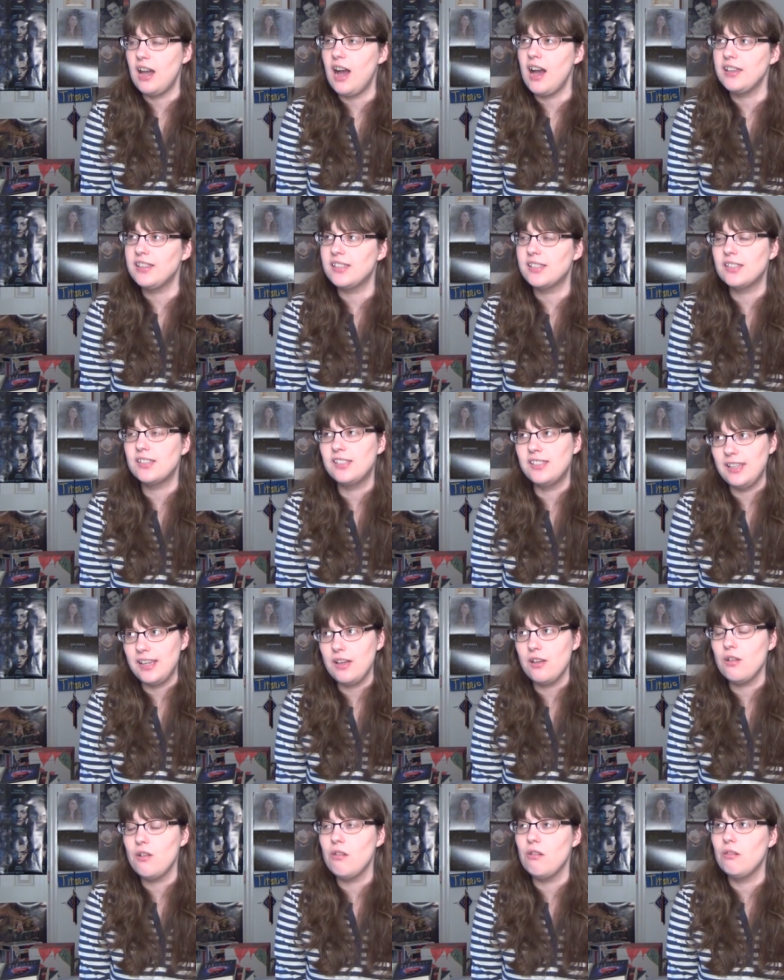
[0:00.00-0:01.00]
I
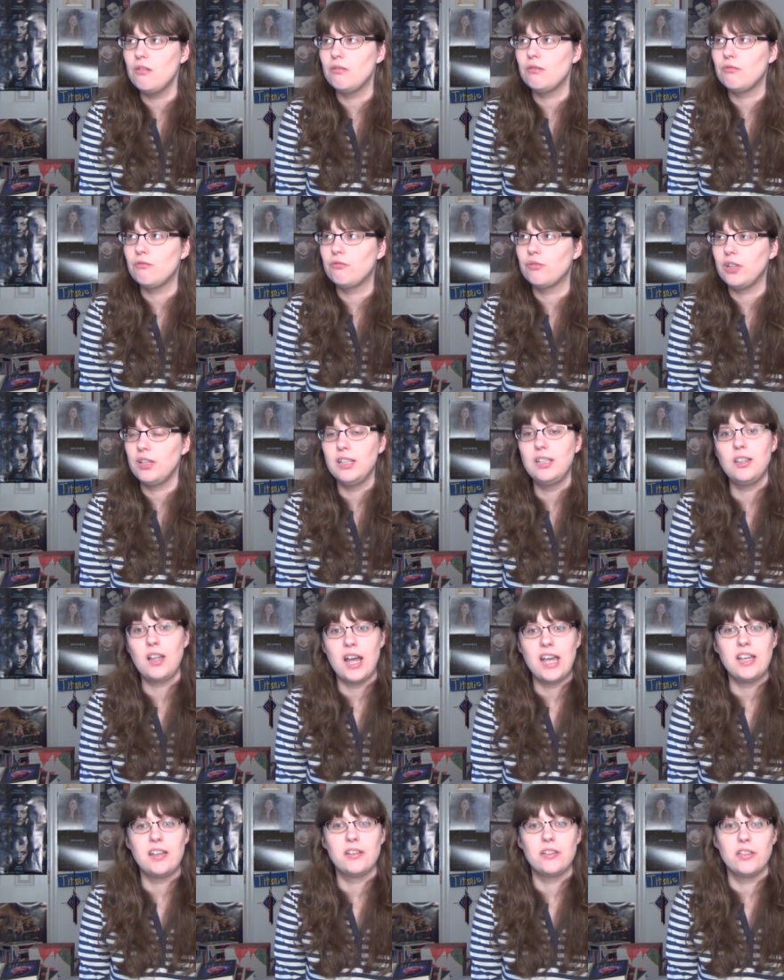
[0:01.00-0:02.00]
still really
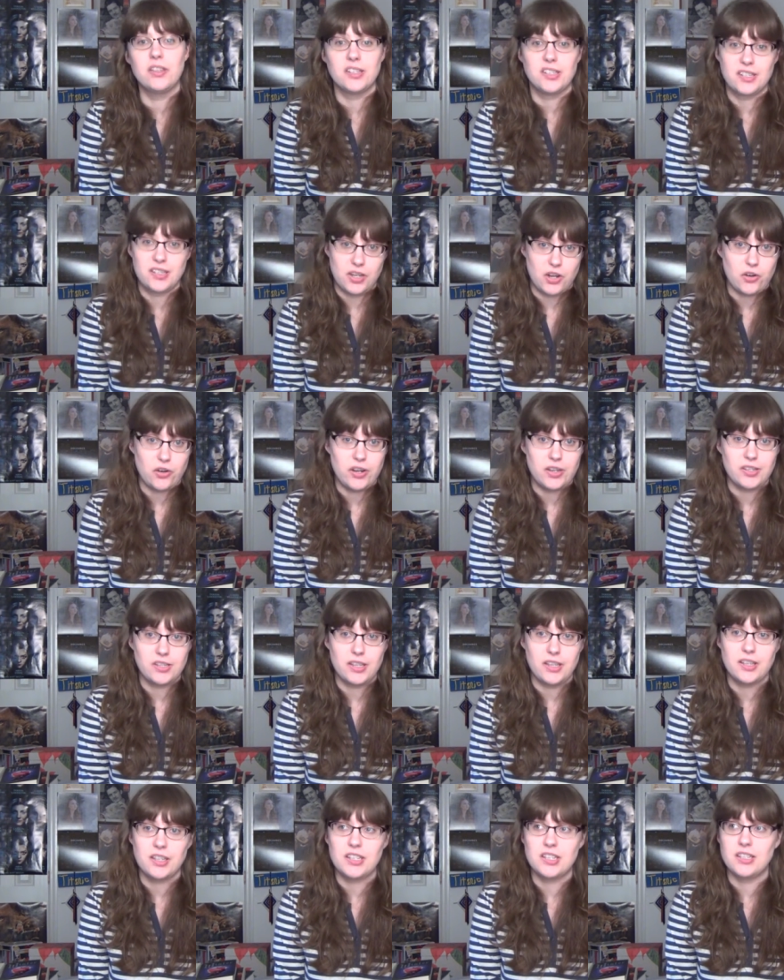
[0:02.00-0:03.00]
like the series.
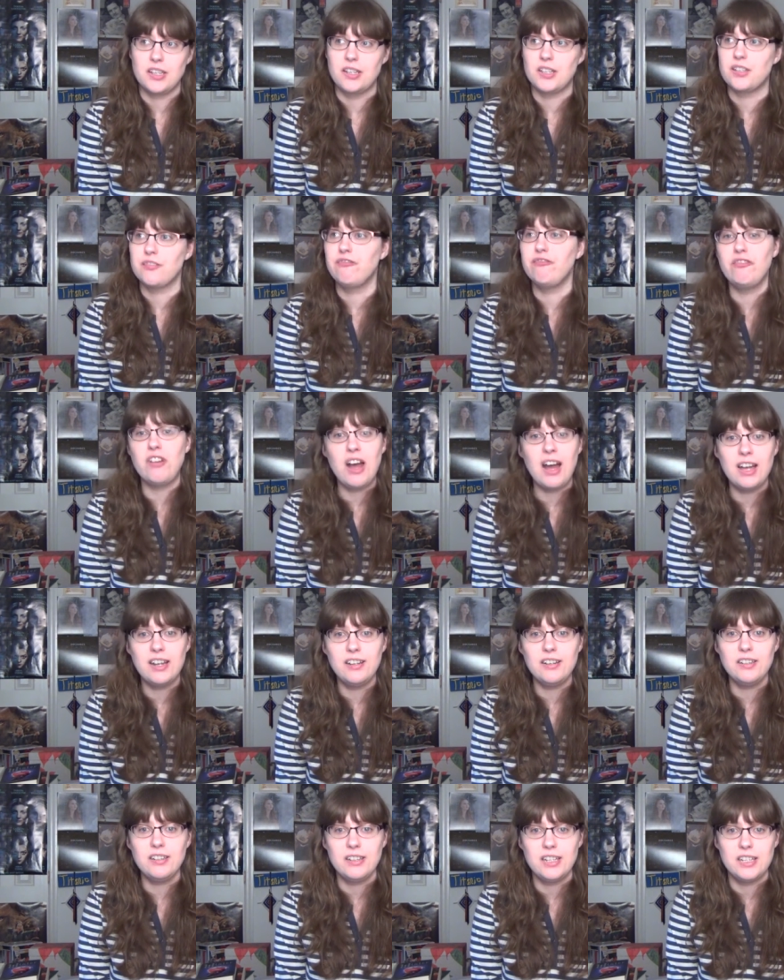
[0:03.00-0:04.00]
It's it's fun
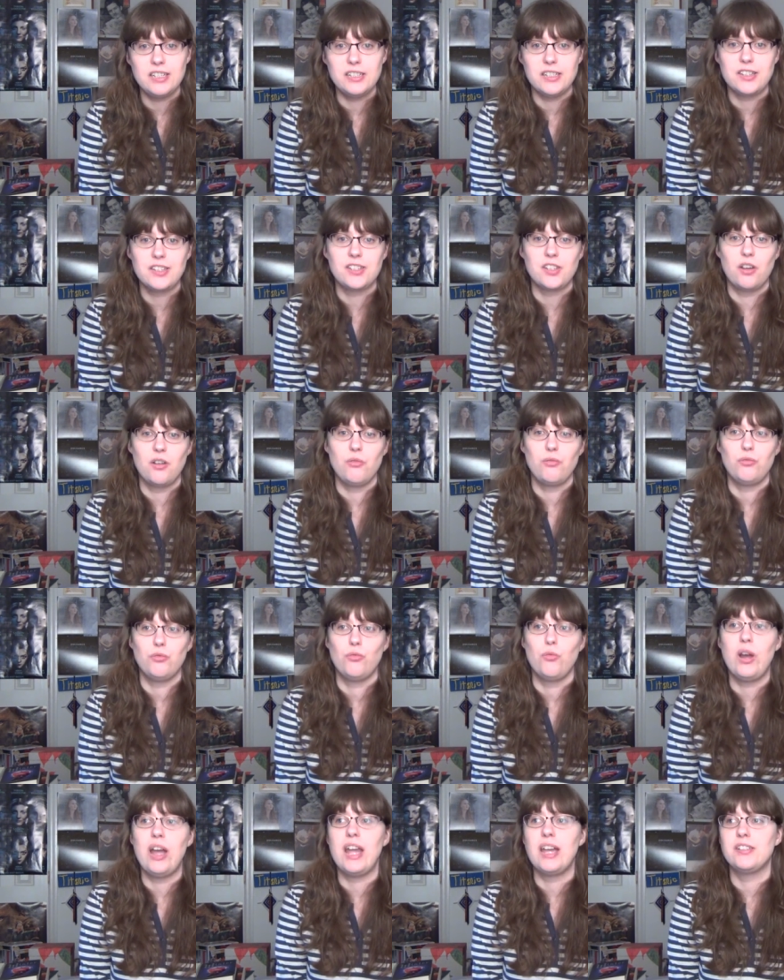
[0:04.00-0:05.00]
in its own
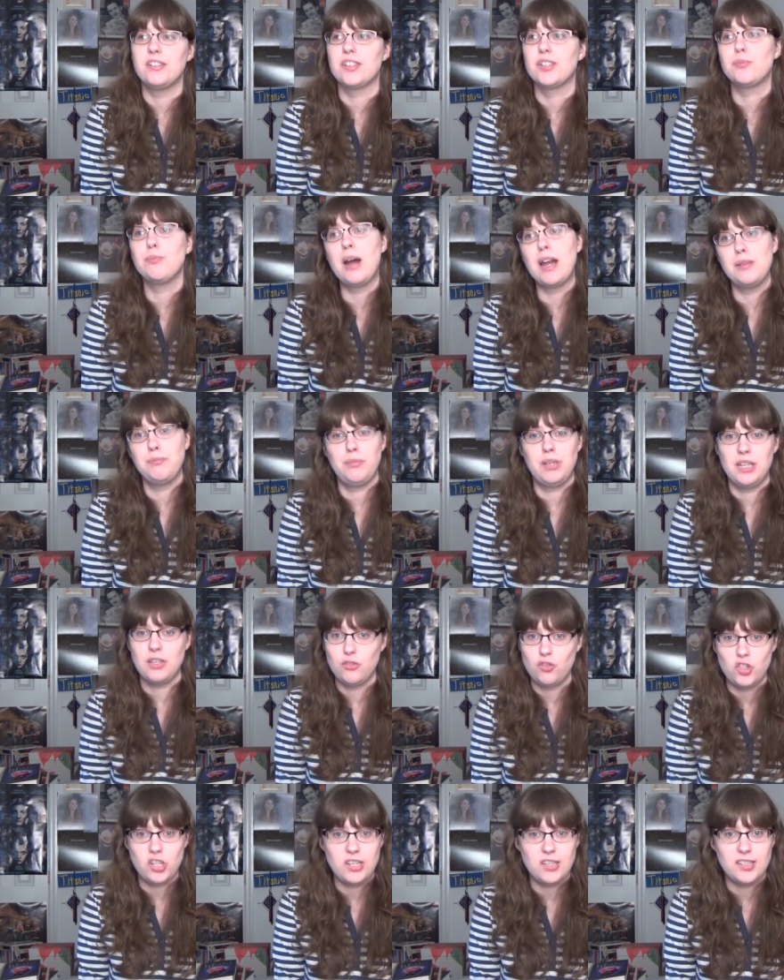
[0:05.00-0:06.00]
way, despite being
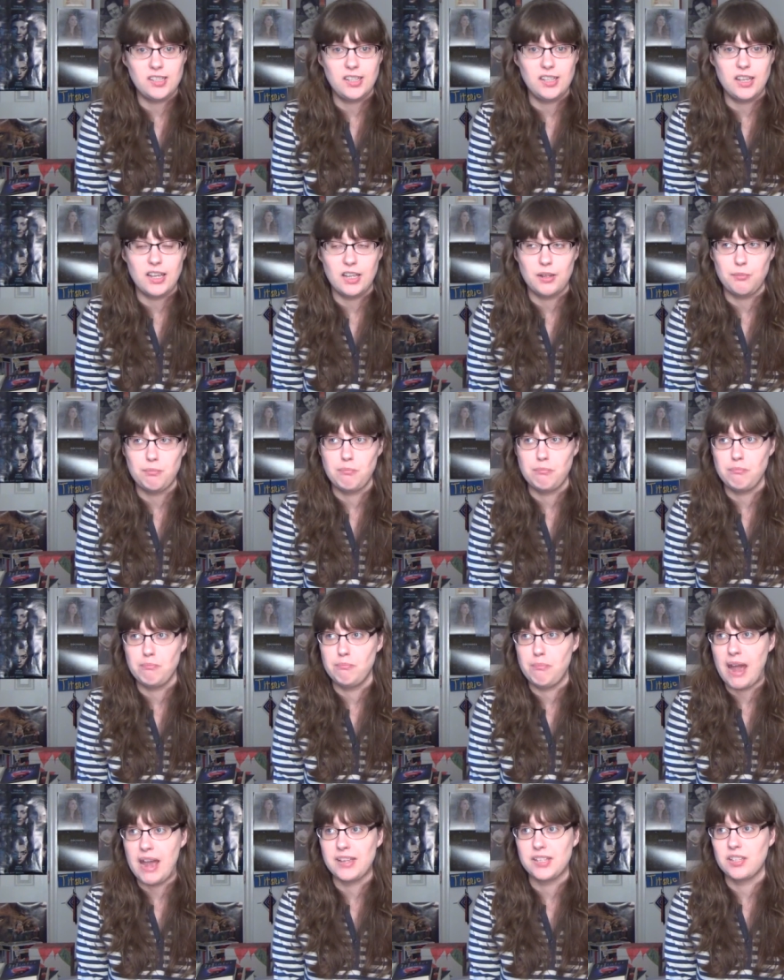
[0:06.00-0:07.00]
cheesy and
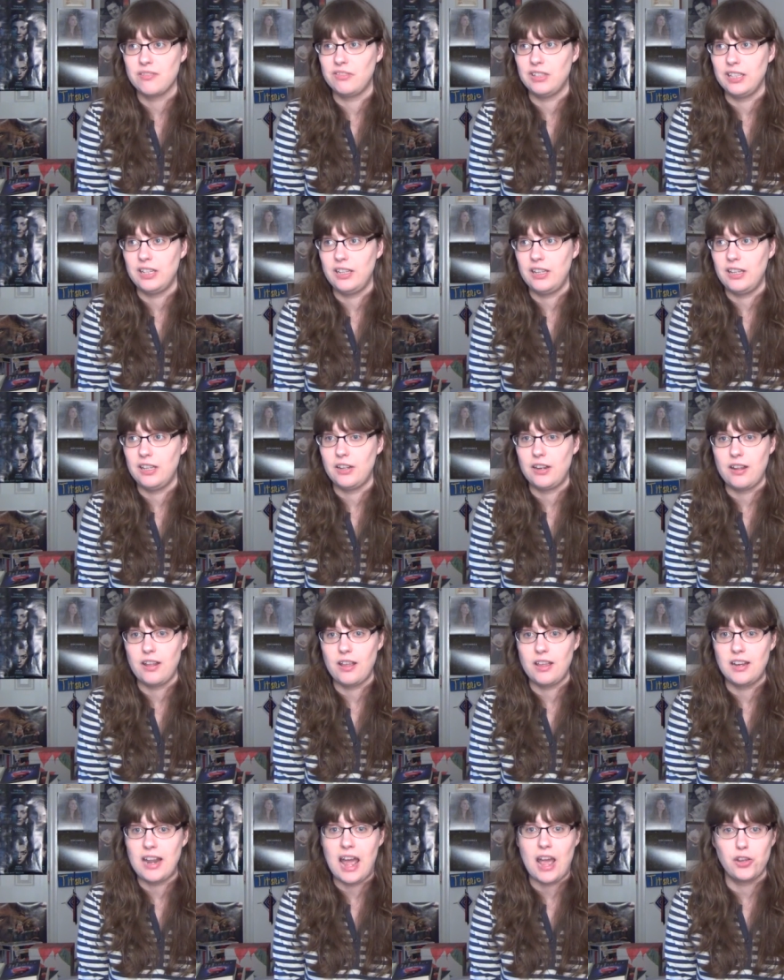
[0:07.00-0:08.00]
massively in,
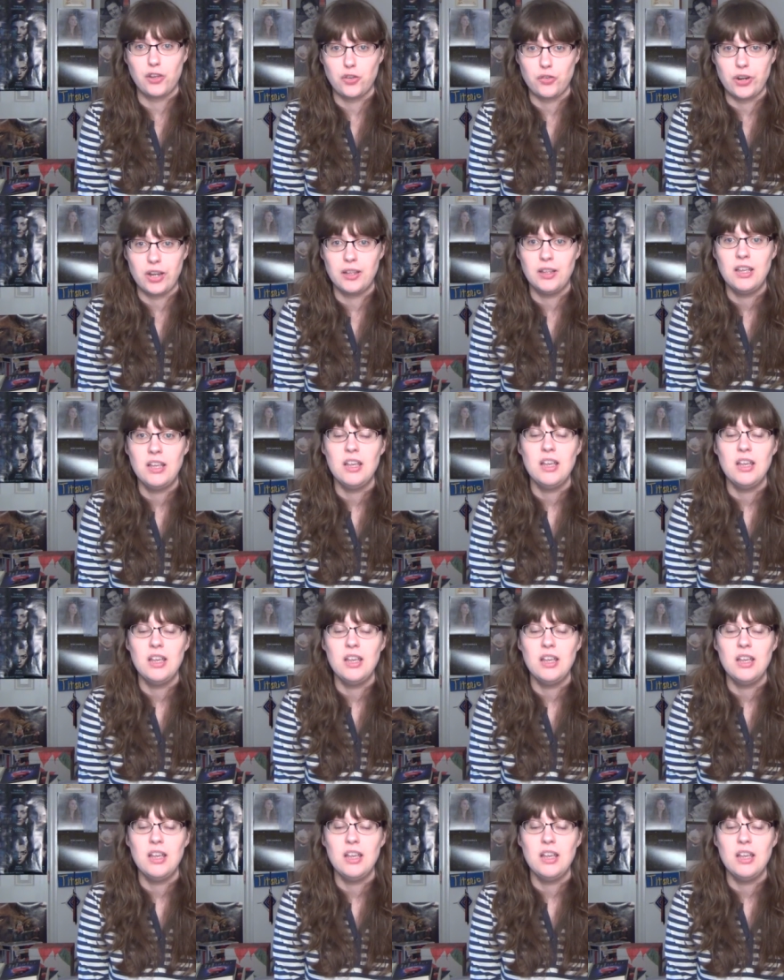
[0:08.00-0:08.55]
inaccurate.